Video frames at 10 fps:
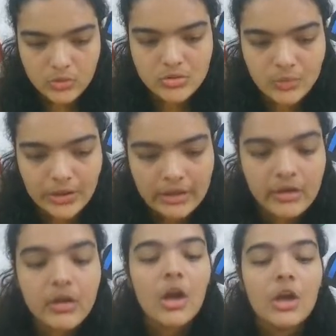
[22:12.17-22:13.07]
over
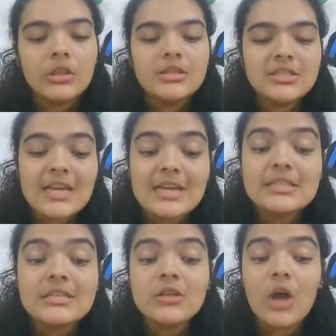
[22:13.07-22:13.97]
here, this
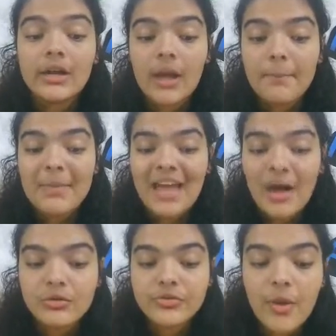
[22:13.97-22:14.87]
text is coming
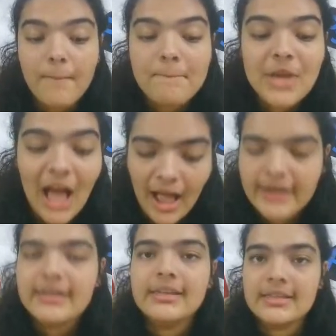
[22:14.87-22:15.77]
out from
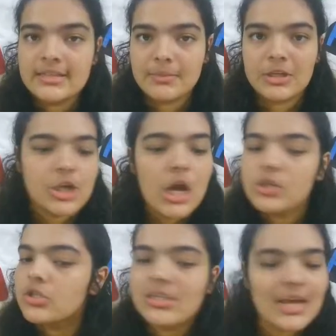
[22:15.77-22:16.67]
behind this image.
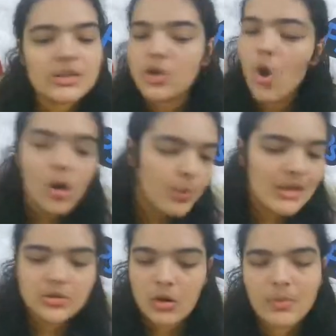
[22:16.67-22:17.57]
So the text
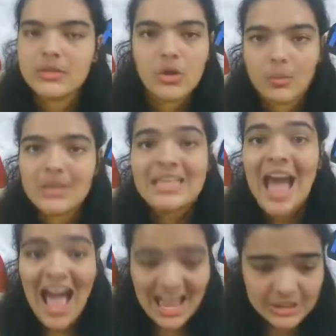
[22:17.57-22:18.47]
always
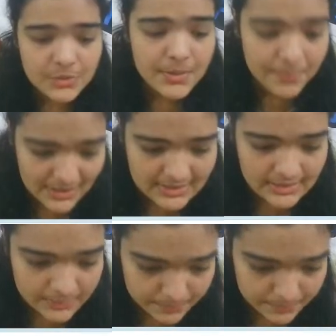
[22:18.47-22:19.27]
has to be present.